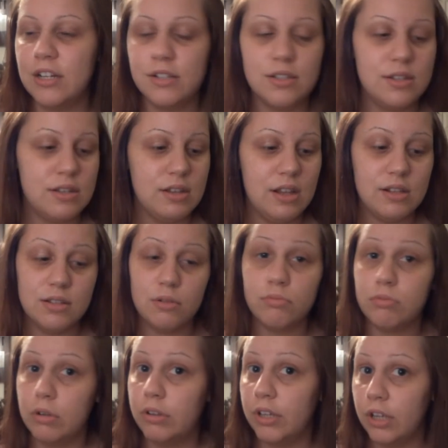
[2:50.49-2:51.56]
It's a
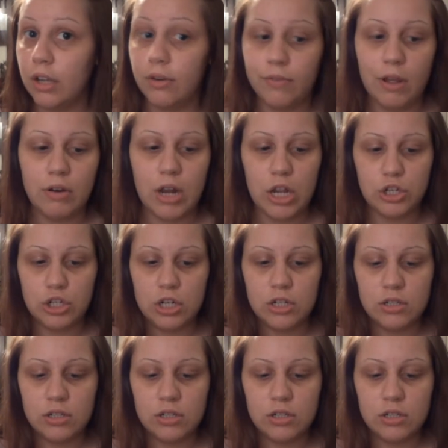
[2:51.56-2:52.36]
really good foundation.